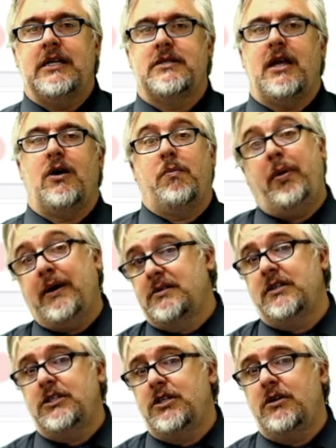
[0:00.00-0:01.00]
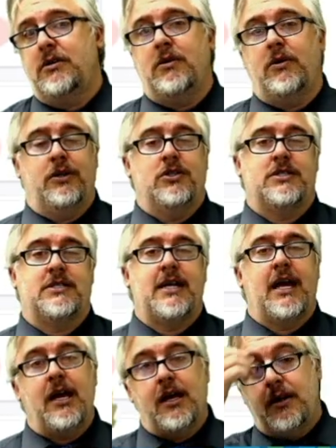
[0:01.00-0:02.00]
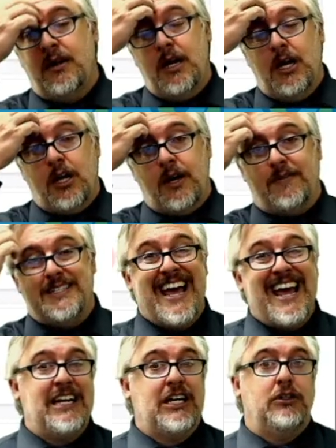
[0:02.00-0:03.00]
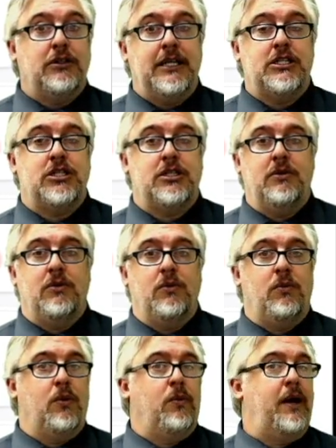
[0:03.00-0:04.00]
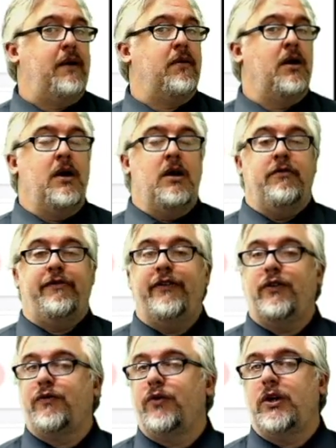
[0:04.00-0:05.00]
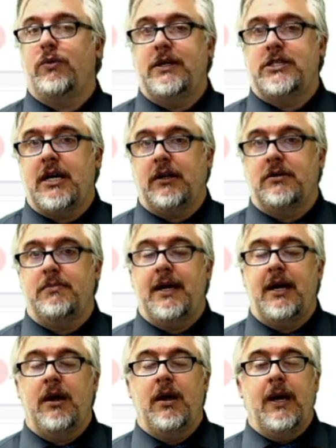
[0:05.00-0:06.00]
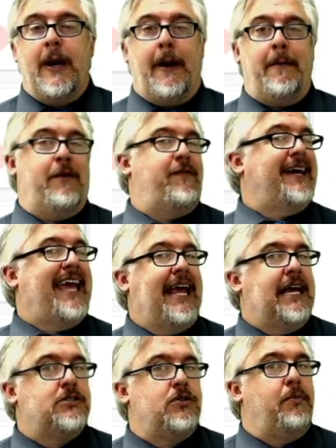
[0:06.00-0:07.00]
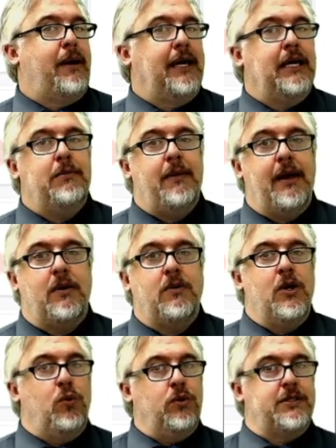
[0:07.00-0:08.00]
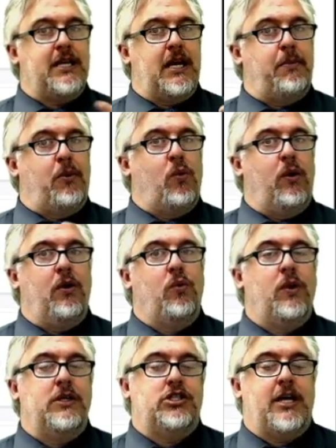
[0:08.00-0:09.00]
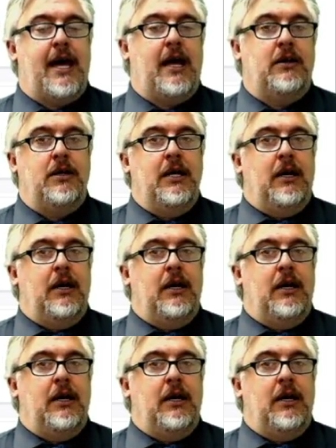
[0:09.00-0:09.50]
that are puzzling to you, you don't understand, you have a technical issue or whatever, feel free to reach out to me. If I can't answer it by email, we'll set up a one-on-one chat.